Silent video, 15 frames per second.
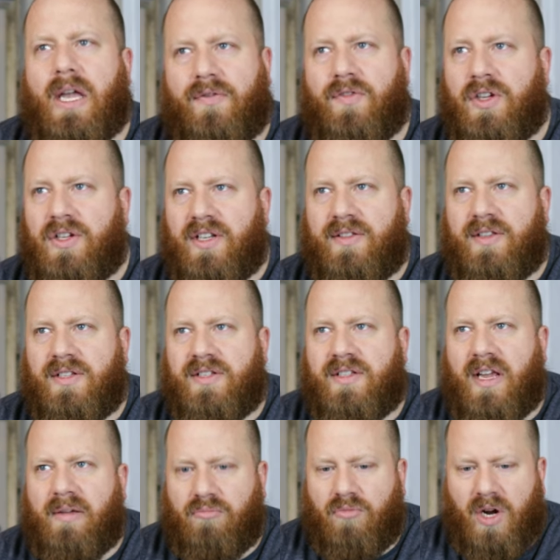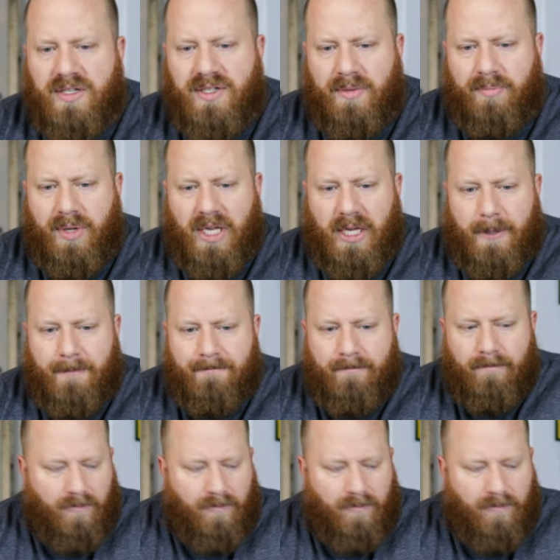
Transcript: if you did this same recipe,